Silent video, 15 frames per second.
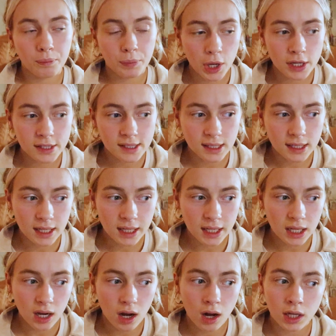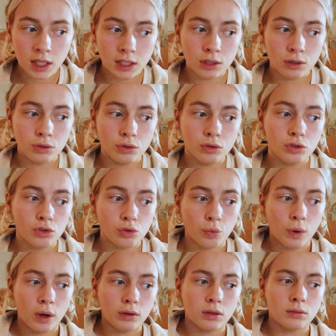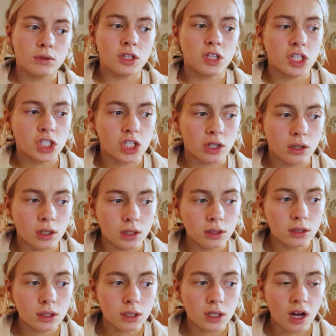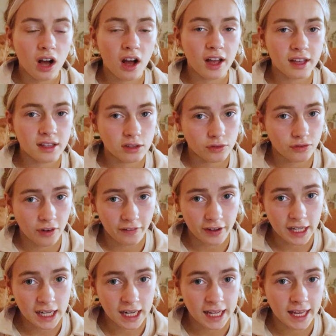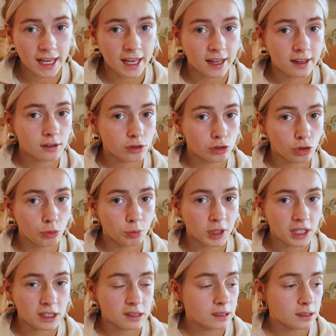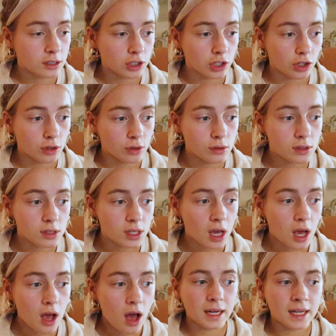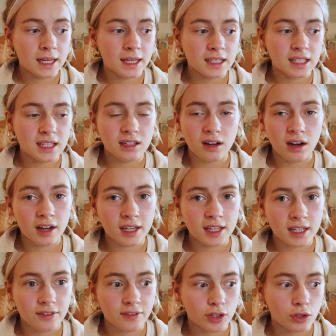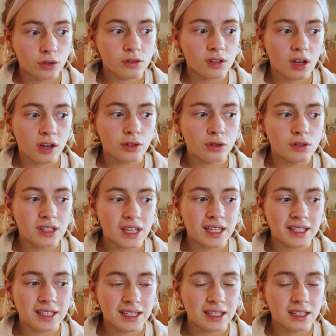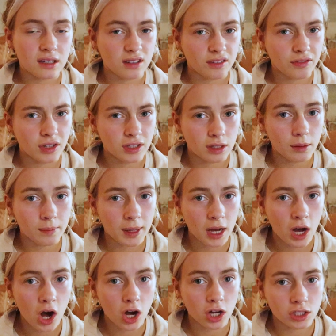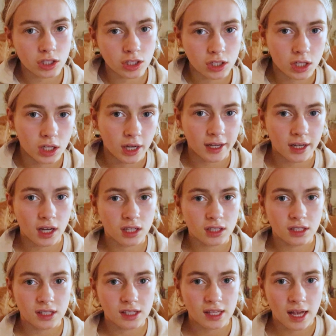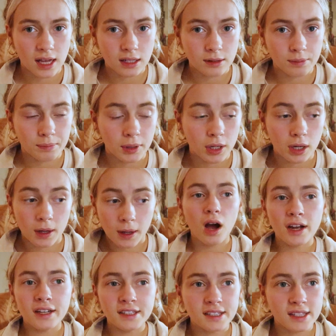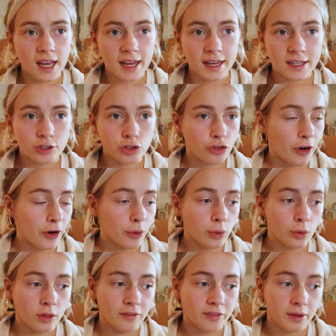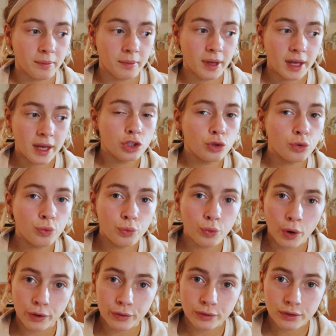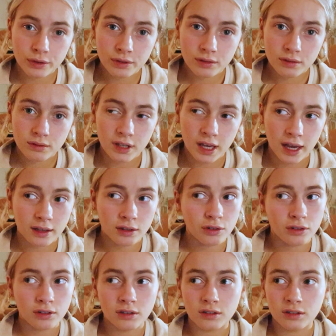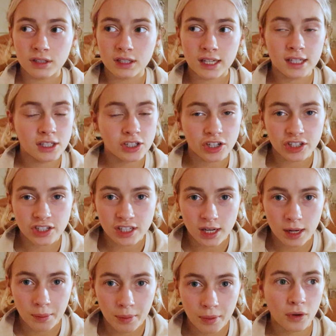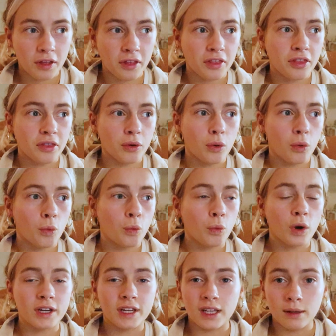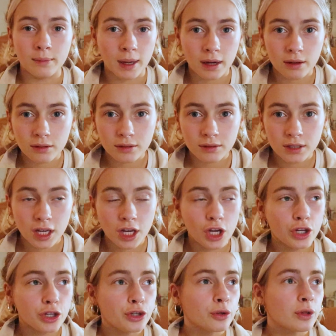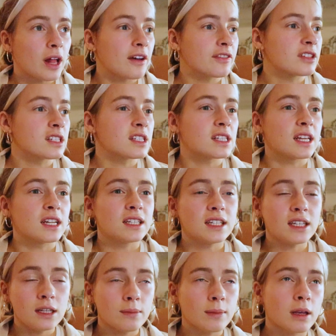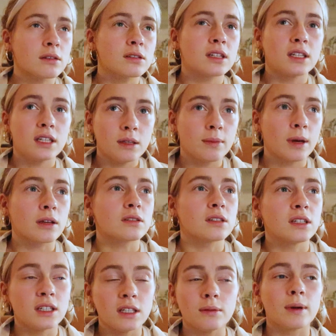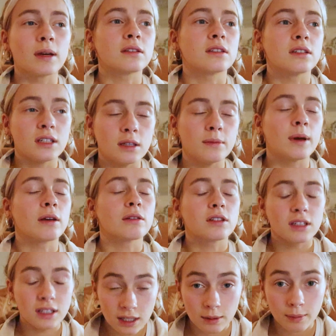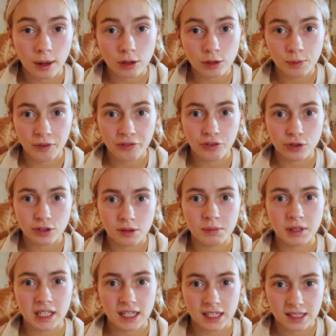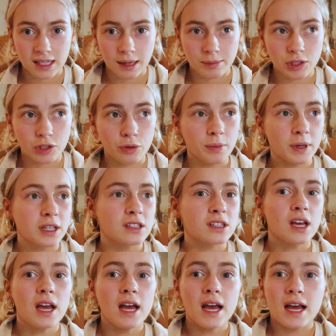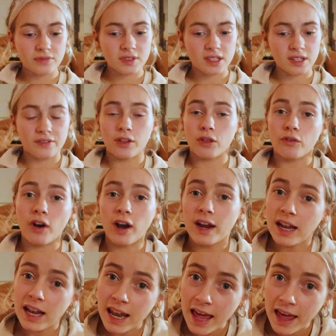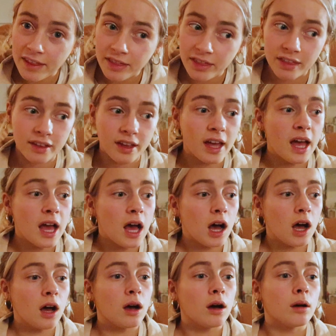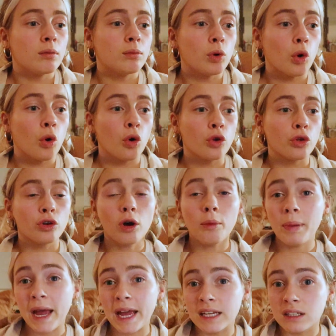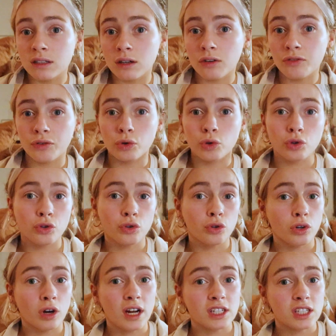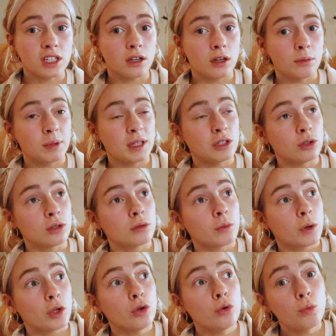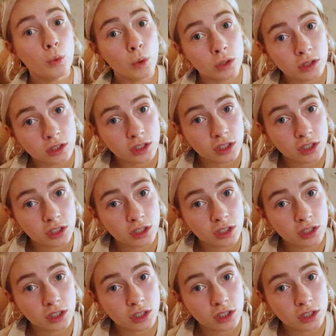Personally, I used Welcome to the Jungle. It's very clear, super easy to use. LinkedIn, I never used. I used Indeed and I find it a bit hard to like understand, but I'd say try all of them. You won't get your internship with one email. You'll have to send emails and emails and emails and emails and emails before somebody accepts you, because it's never the right length, or you're not paid enough, or you're not actually going to be doing what you want to